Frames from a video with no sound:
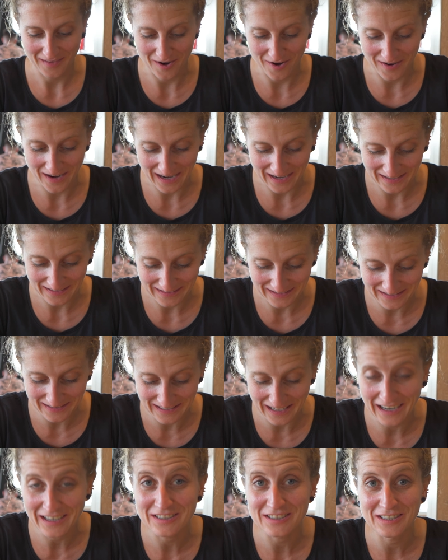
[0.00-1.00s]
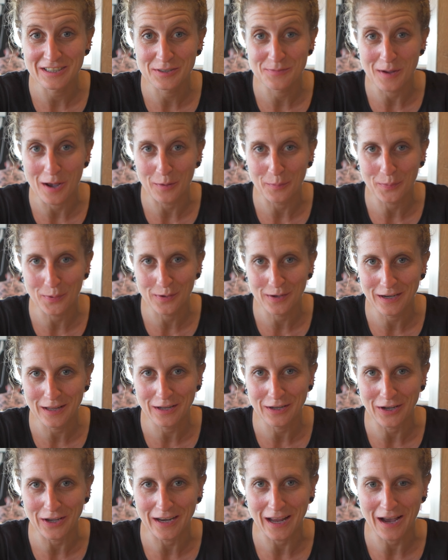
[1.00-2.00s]
All right, these actually smell pretty
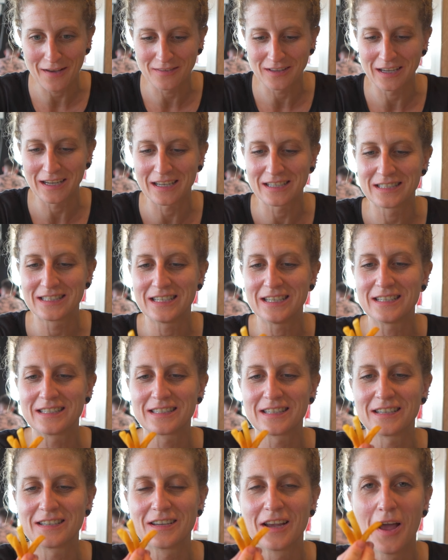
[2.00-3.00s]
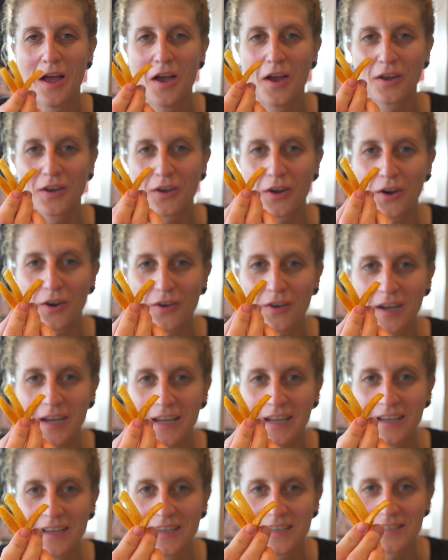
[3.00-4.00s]
good. Have like a decent
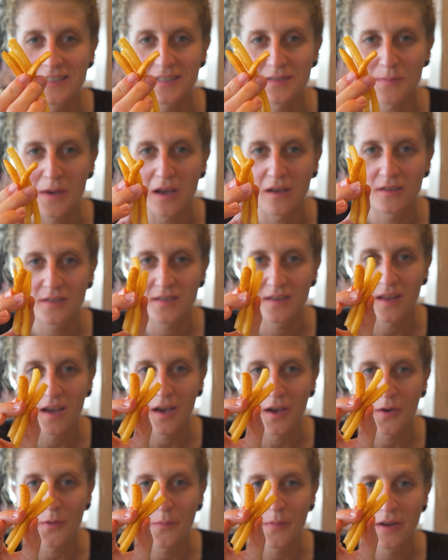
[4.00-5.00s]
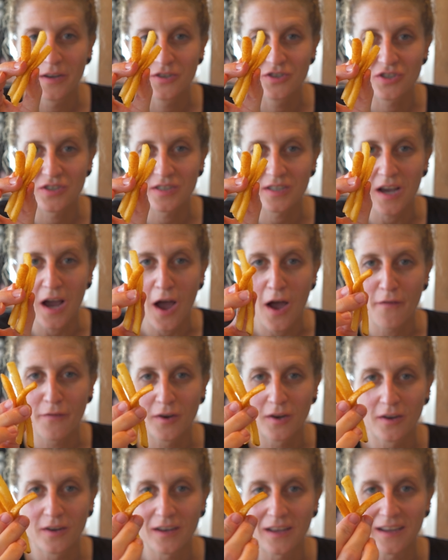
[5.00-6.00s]
curry smell to them, just
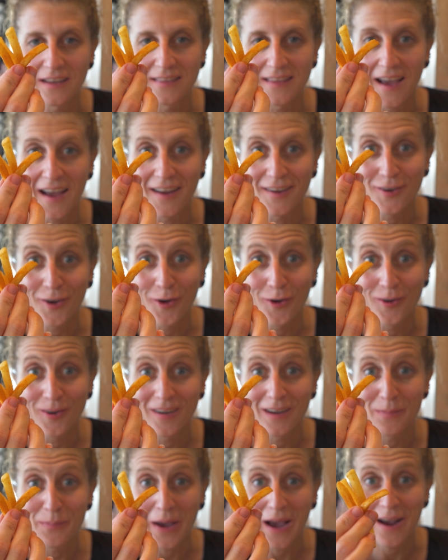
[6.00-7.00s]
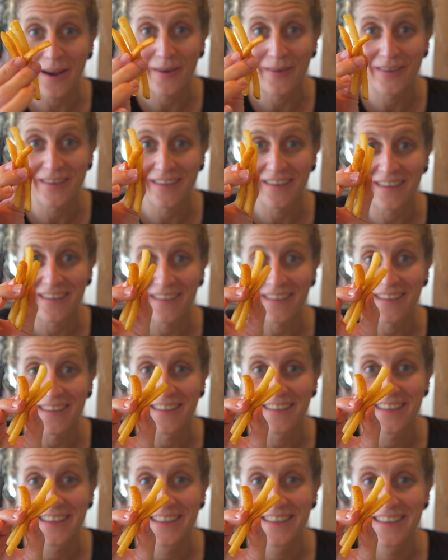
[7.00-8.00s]
covered in that curry powder.
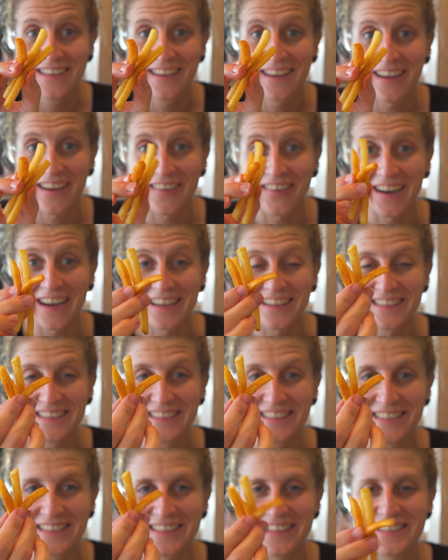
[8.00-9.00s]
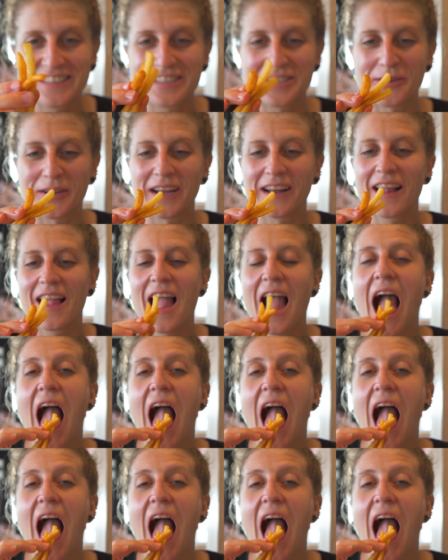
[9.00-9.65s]
All right, let's do it.